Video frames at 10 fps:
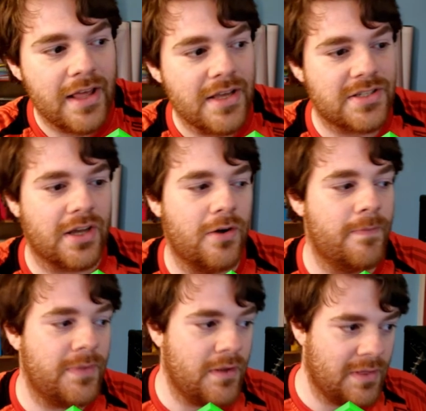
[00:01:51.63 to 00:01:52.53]
So
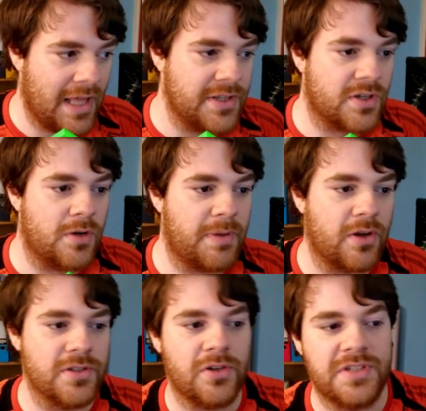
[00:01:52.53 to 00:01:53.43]
Lenna's good
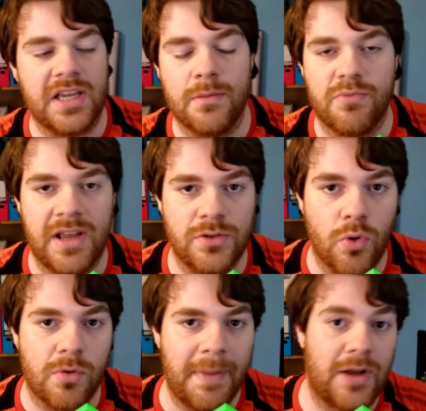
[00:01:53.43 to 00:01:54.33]
because obviously it can bring
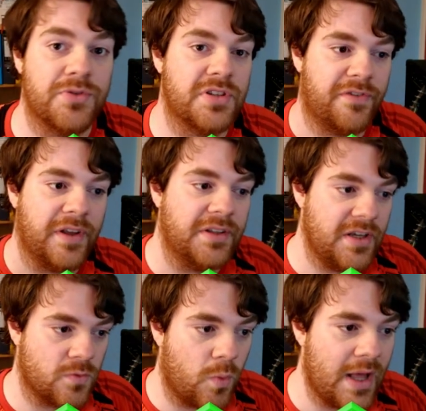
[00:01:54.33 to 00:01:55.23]
Dorgann back onto the field
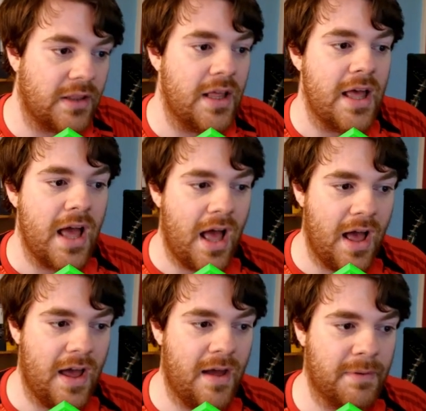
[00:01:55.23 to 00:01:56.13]
as well,
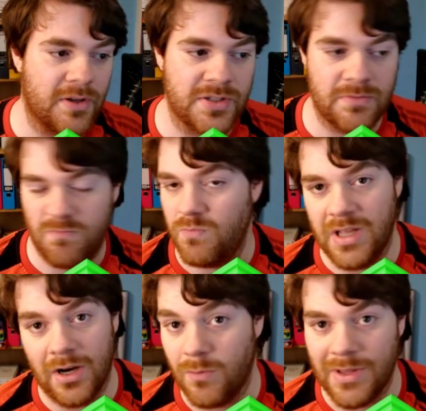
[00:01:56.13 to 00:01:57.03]
because,
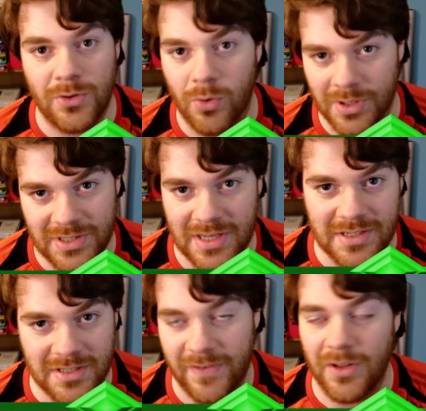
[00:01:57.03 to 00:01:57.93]
when Dorgann
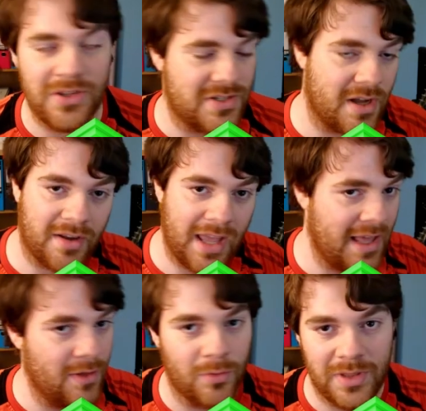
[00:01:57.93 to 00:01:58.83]
enters the field and you start
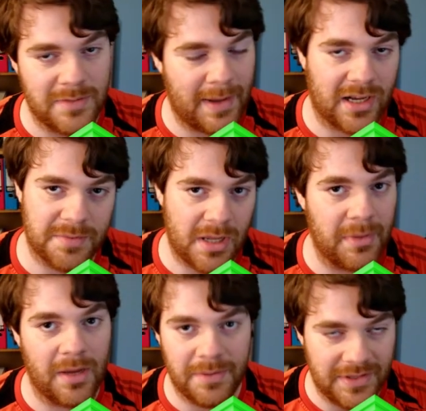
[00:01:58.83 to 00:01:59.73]
getting all these backups
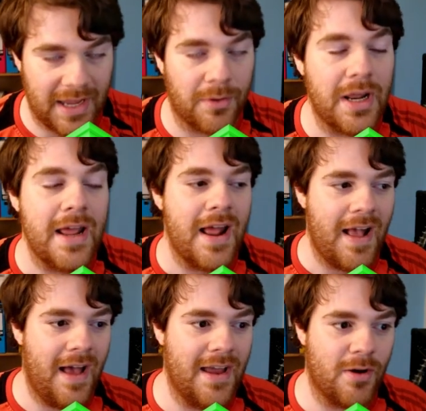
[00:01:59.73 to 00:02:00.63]
coming up and down,
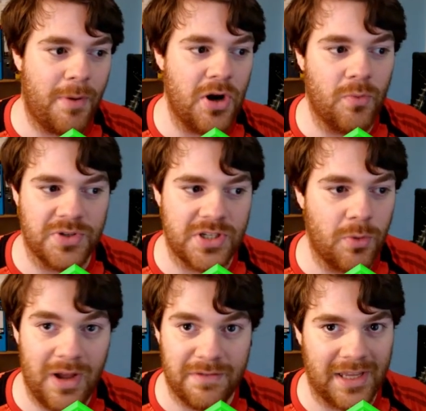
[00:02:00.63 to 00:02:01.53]
your opponent wants to do
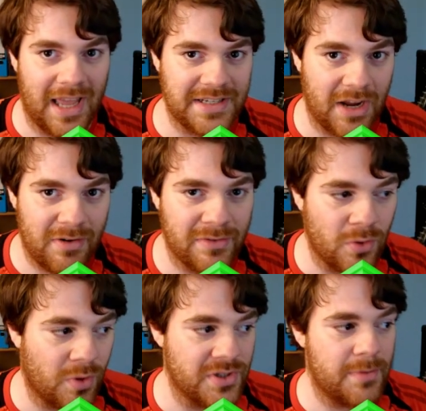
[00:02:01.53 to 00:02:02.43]
whatever they can to get rid of
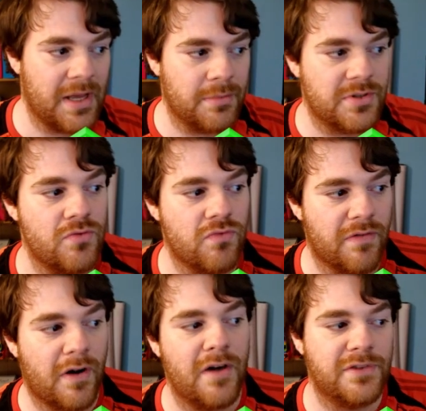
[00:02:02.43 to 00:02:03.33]
Dorgann, so being able
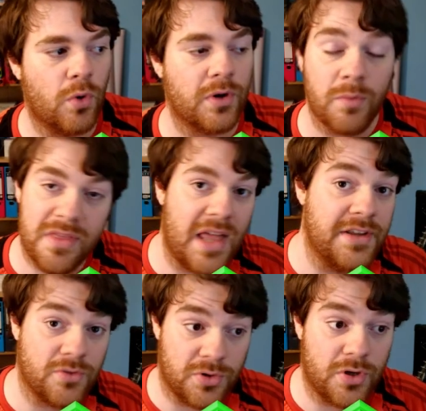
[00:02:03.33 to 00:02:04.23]
revive Dorgann with Lenna
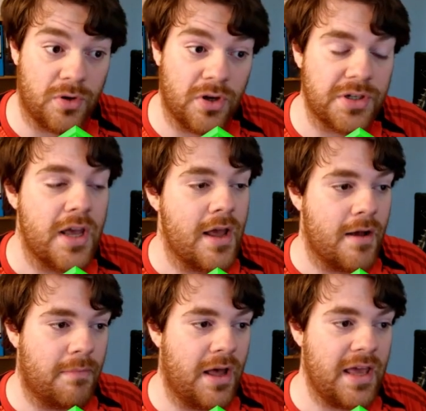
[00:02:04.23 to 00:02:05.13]
is also good,
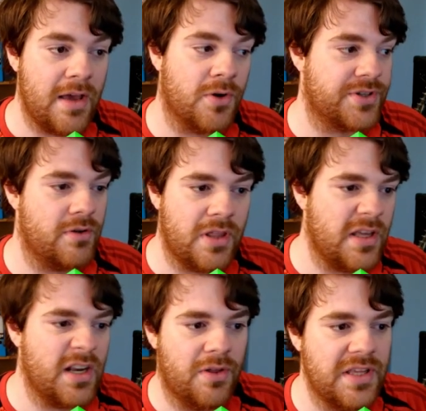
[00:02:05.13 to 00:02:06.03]
but it also,
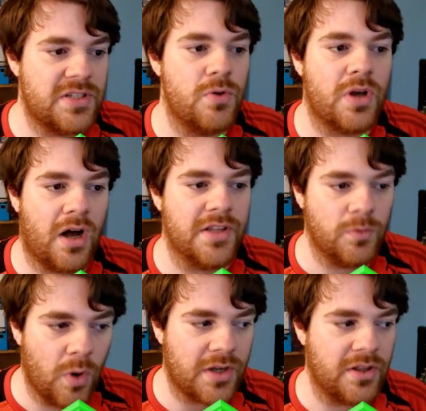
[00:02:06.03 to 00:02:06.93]
these two cards
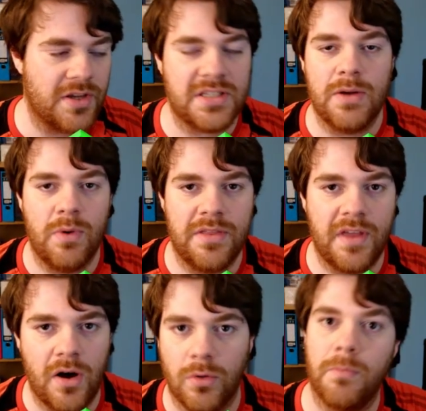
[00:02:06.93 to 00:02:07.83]
work nicely with the
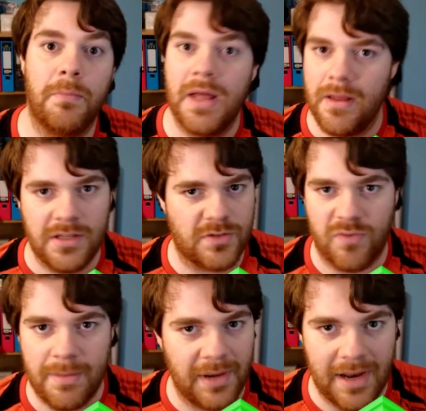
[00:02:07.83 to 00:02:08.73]
whole just
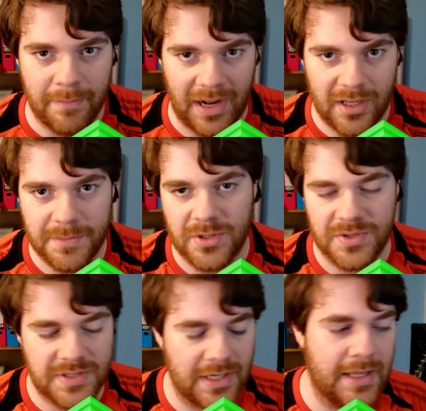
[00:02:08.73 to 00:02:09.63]
replaying backups
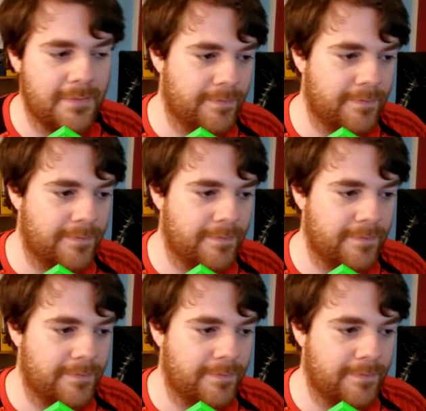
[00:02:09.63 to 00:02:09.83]
constantly.